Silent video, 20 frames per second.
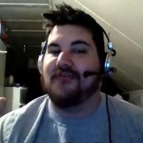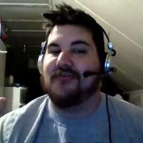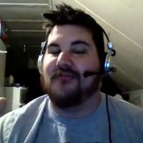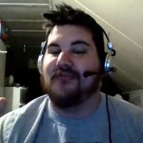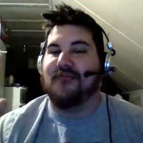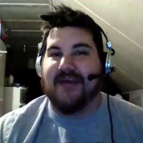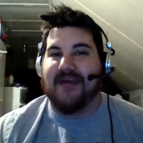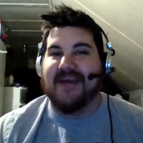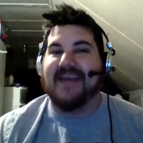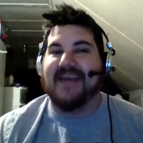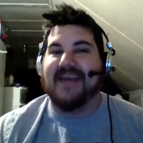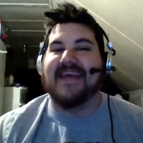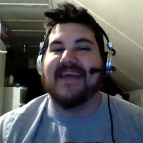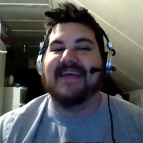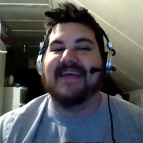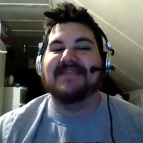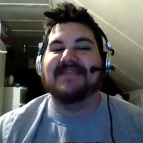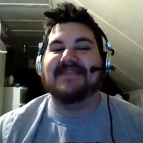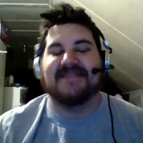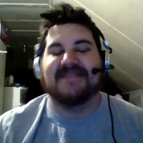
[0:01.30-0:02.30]

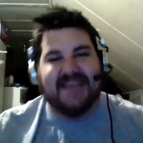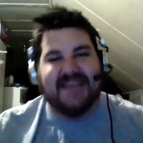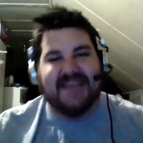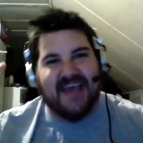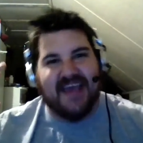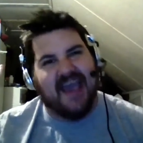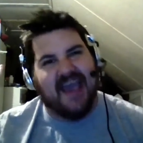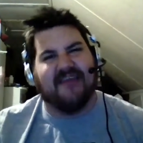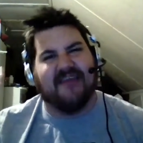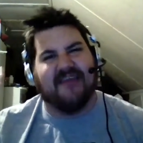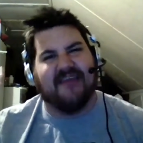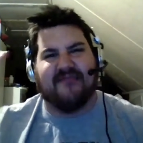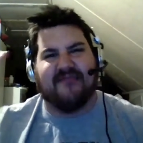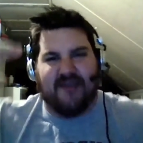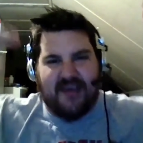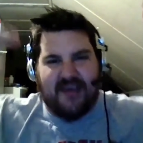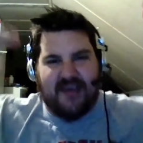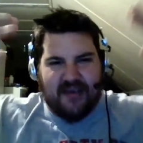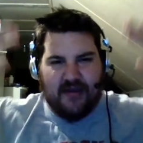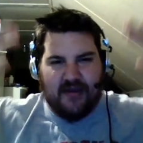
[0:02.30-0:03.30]
Greetings,
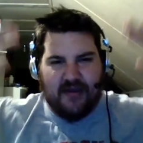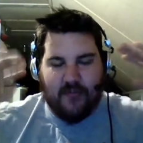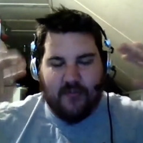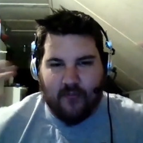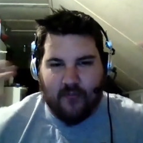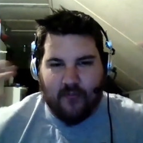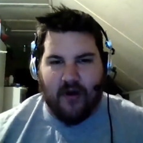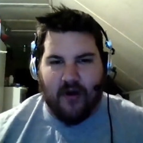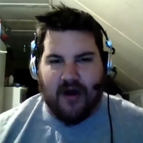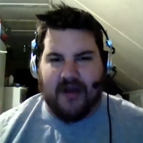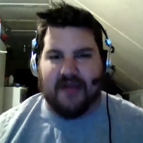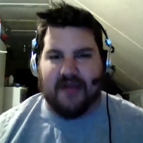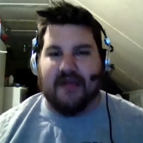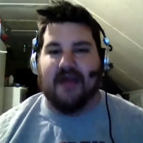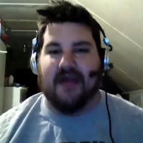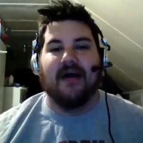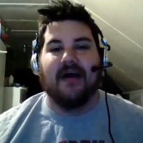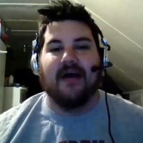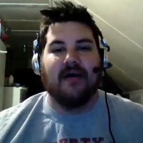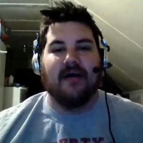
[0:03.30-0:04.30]

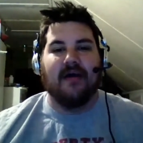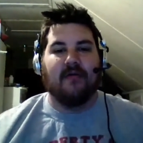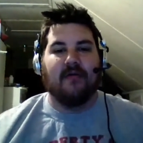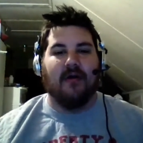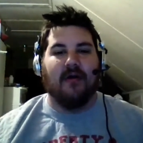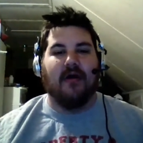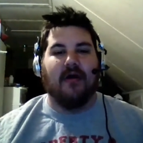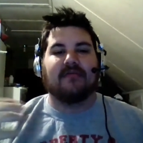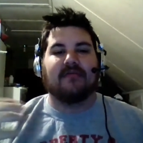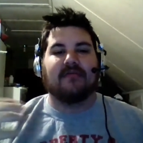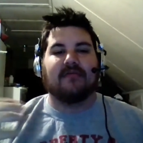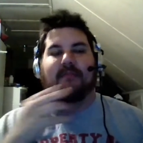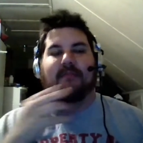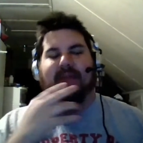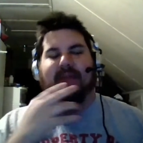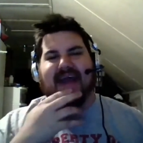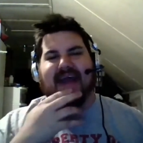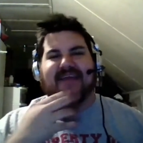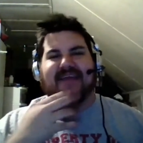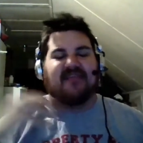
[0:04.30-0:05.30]
everyone. Welcome
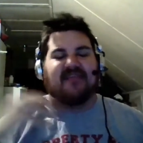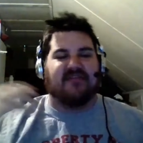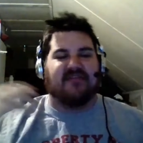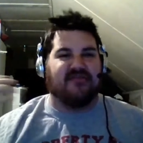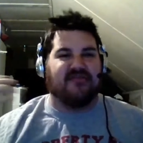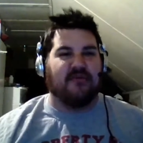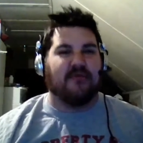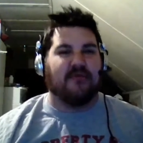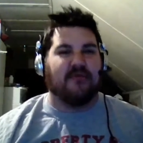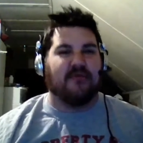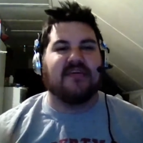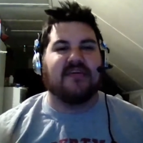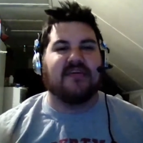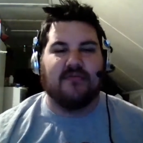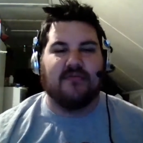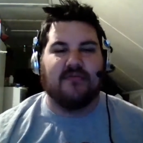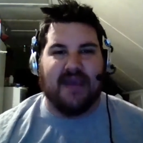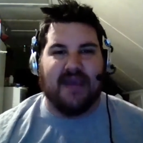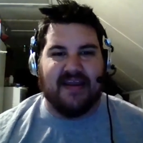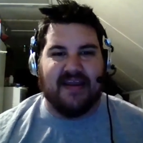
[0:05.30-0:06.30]
back to 32
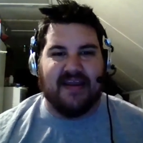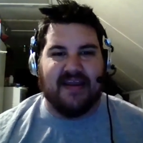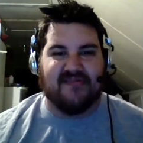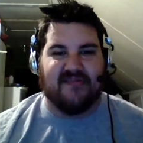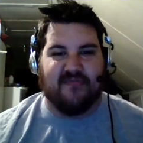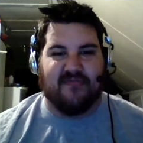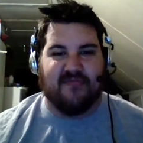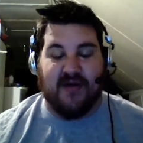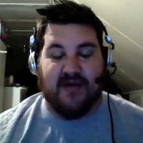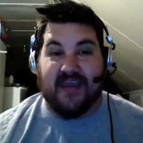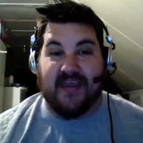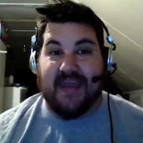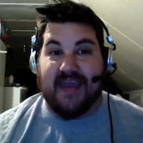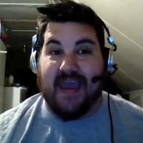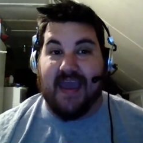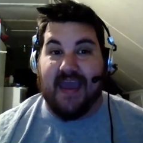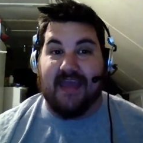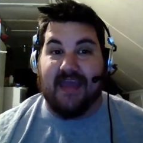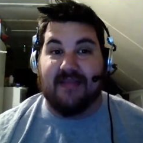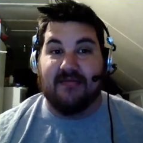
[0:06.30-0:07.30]
Manias with Mike.
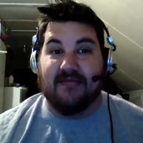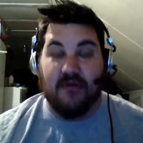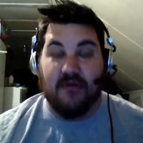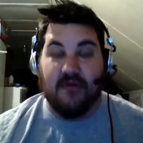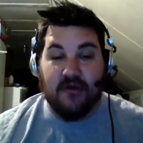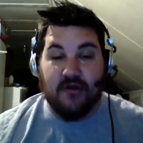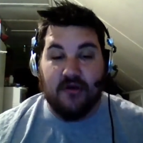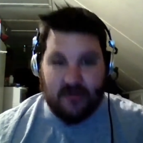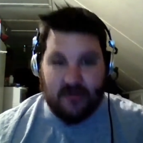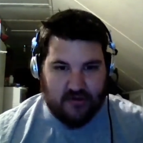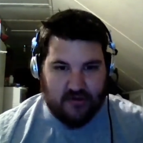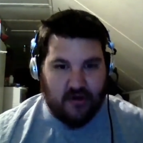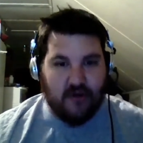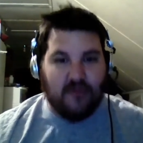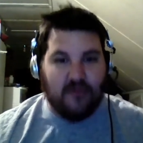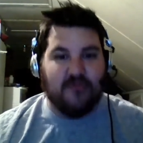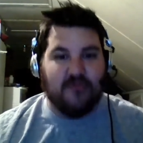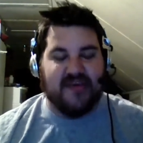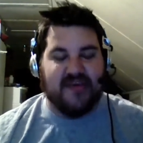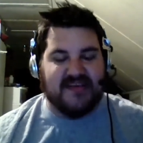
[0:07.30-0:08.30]
And
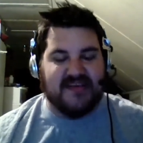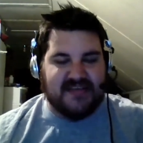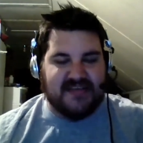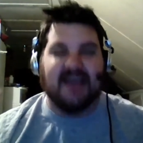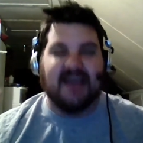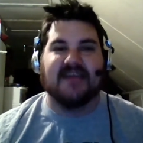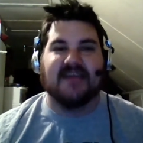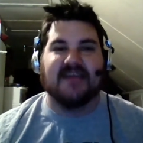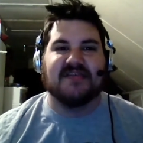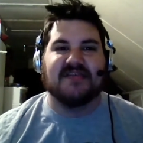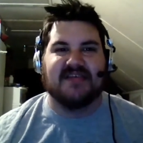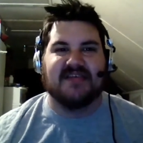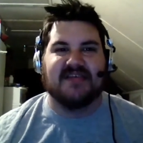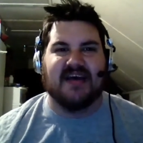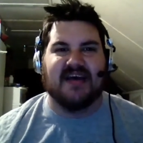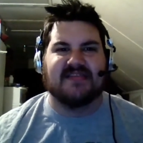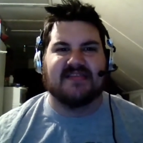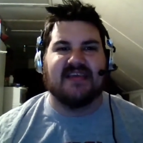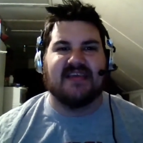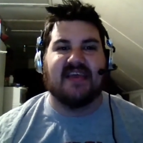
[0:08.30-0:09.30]
no, this title is
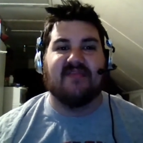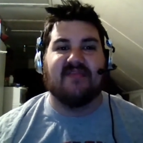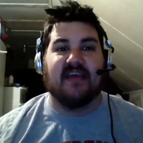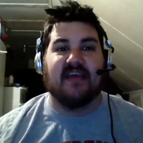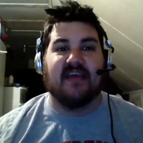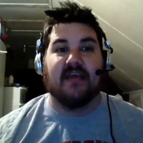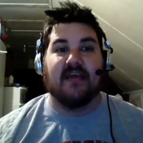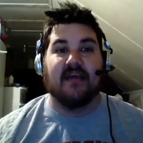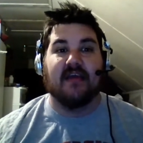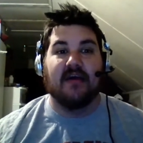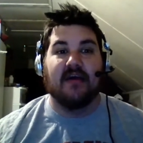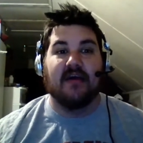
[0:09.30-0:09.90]
not deceiving.